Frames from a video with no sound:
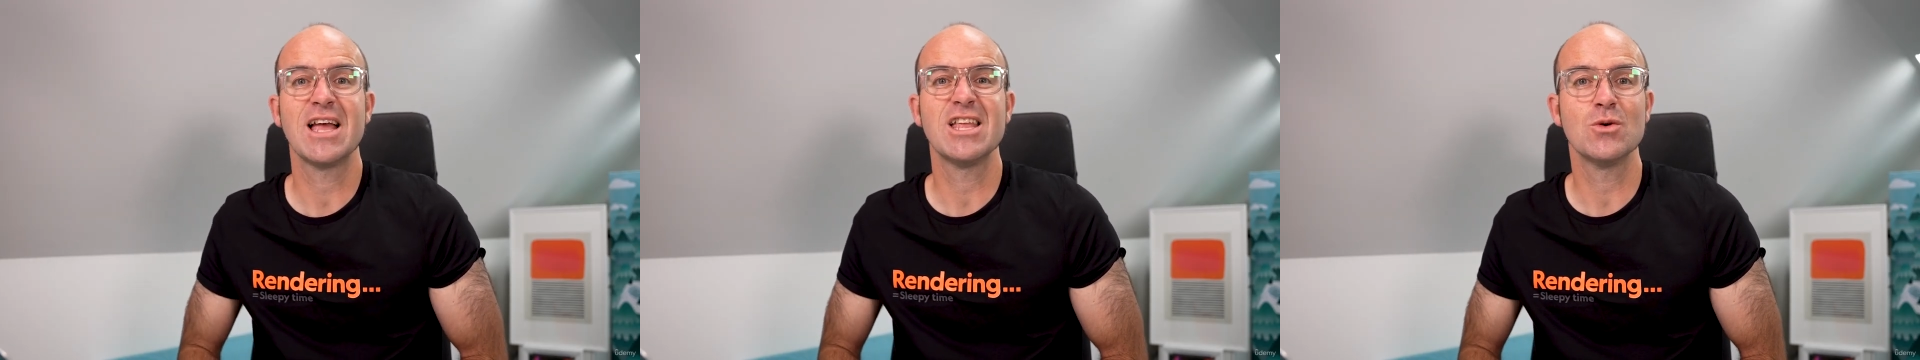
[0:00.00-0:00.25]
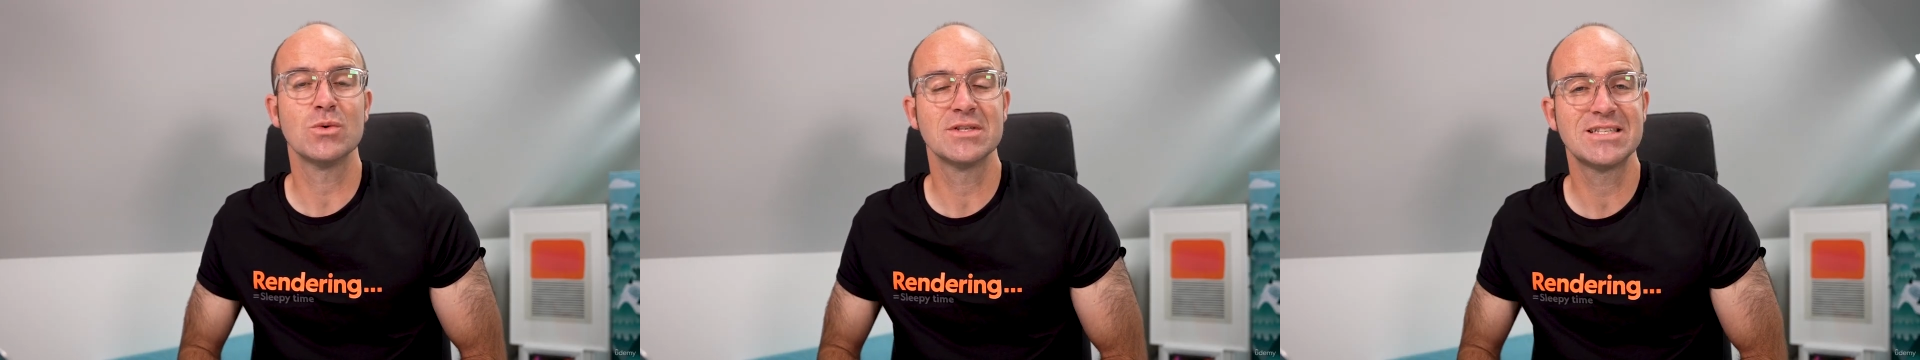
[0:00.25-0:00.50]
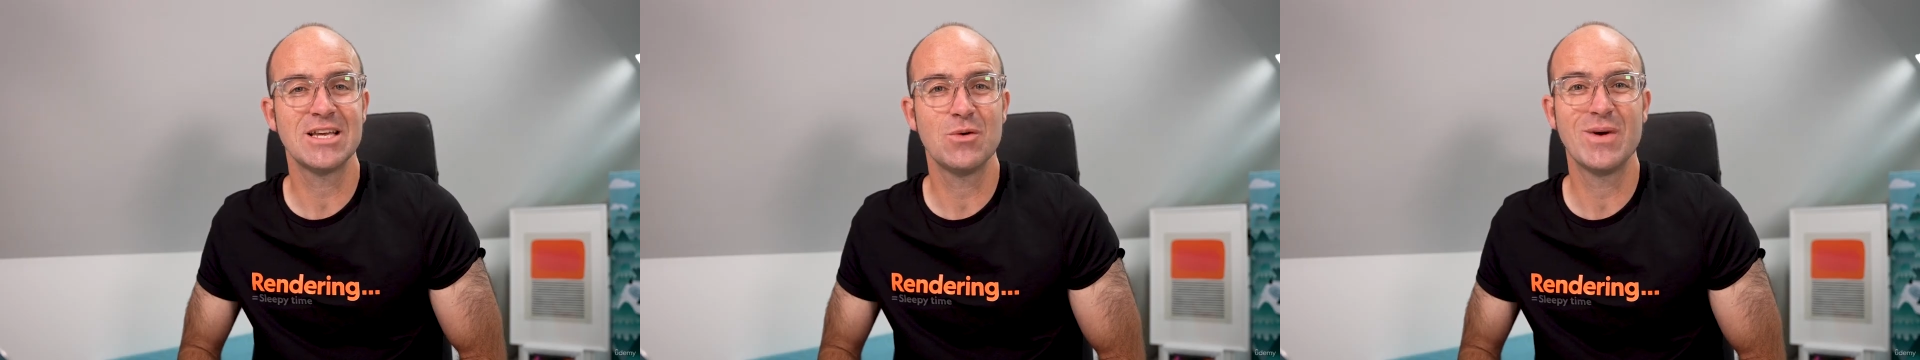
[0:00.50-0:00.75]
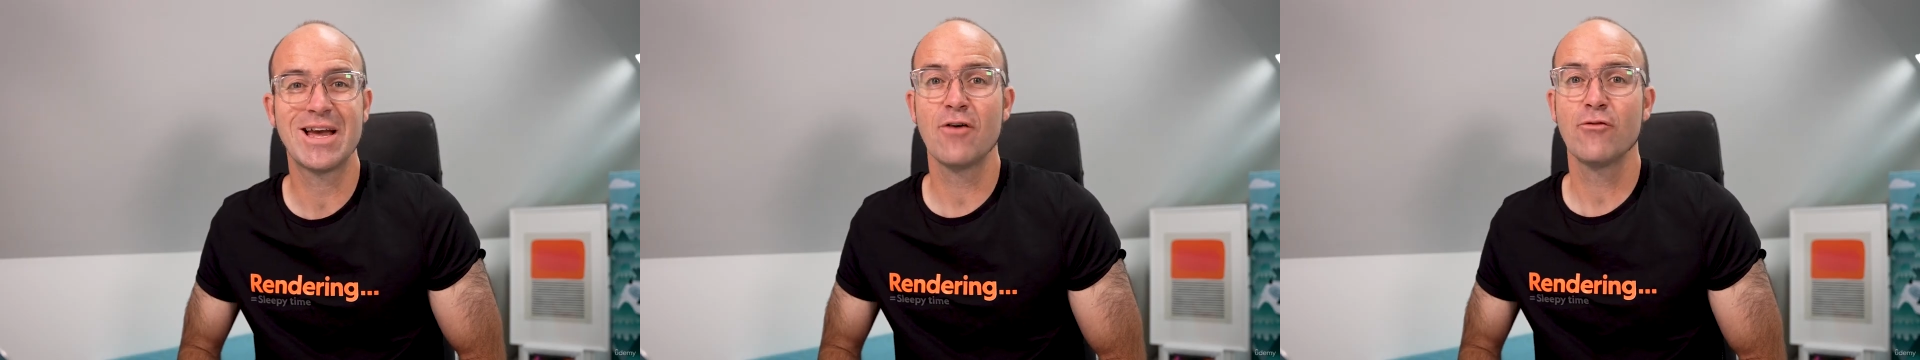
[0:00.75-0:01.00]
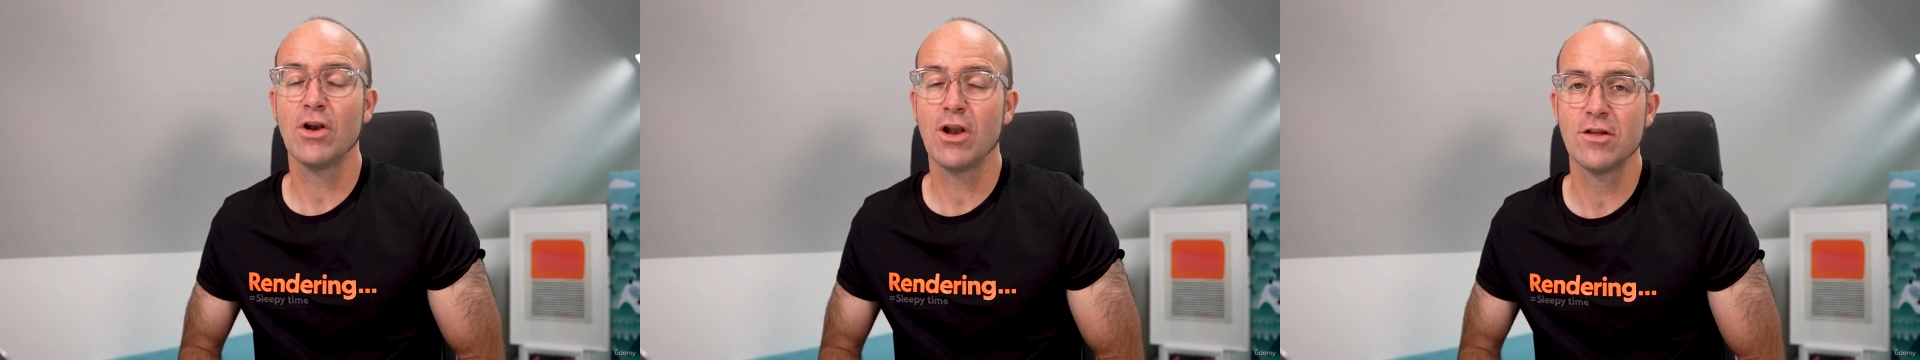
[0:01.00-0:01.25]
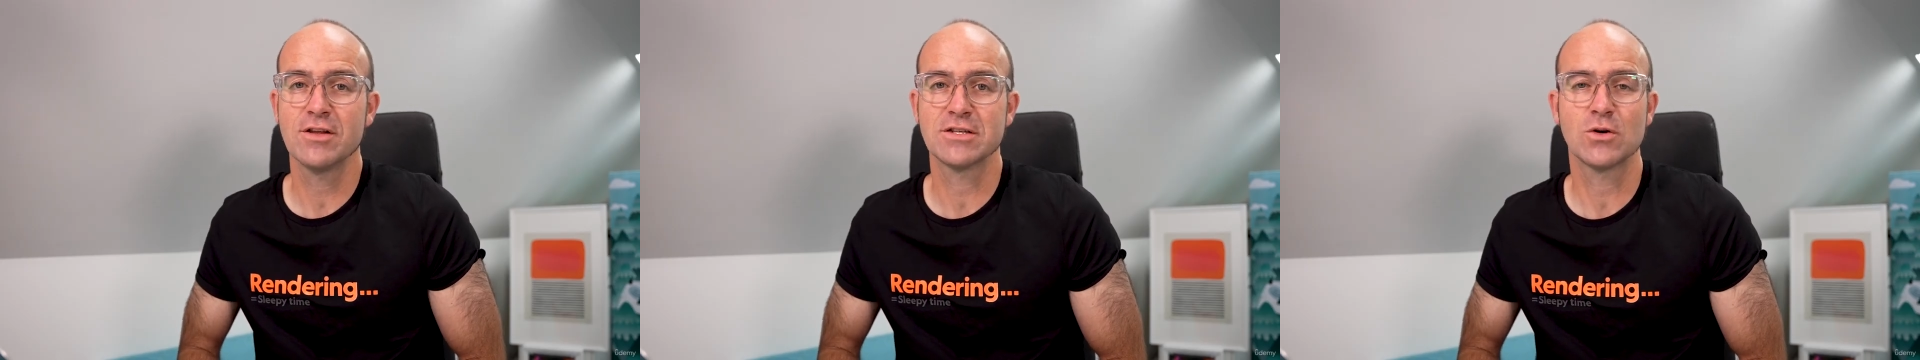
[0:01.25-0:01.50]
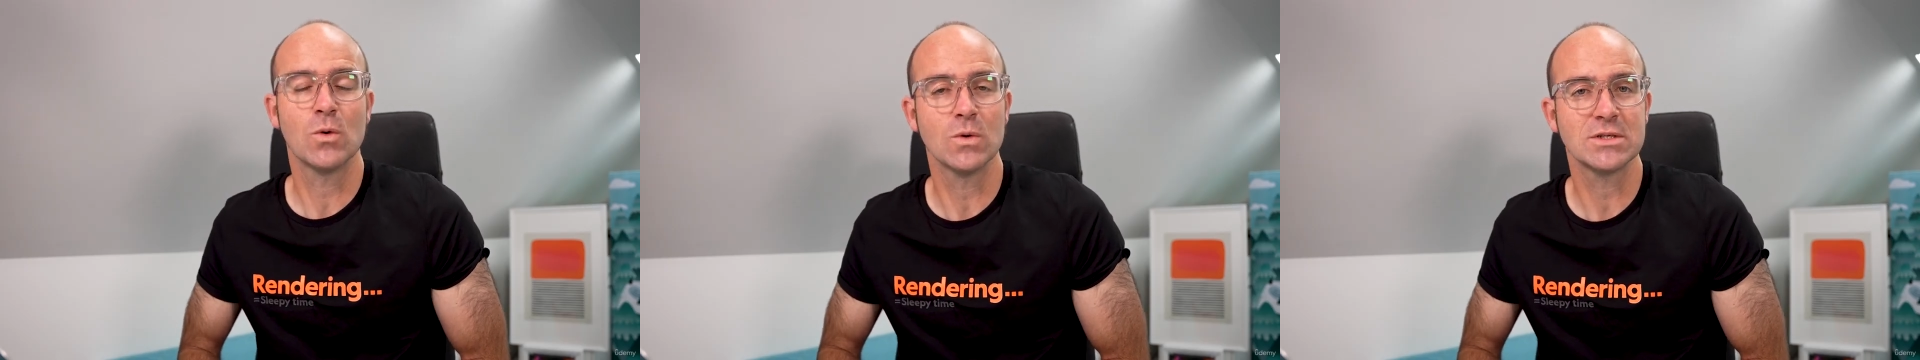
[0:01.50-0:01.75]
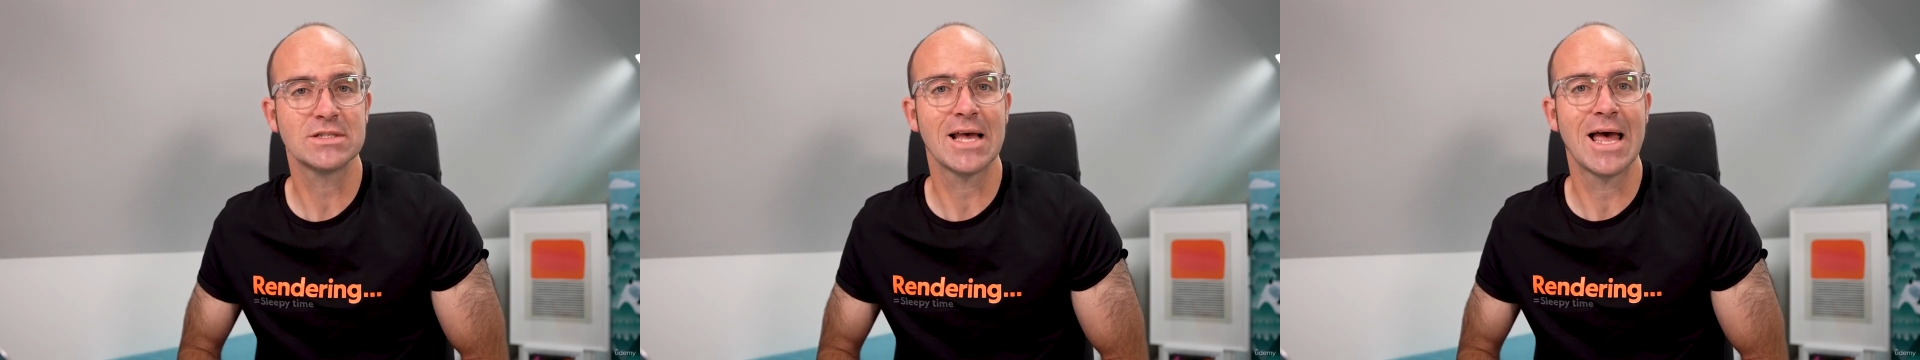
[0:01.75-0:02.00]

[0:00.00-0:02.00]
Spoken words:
and you will see we cover a lot in this course,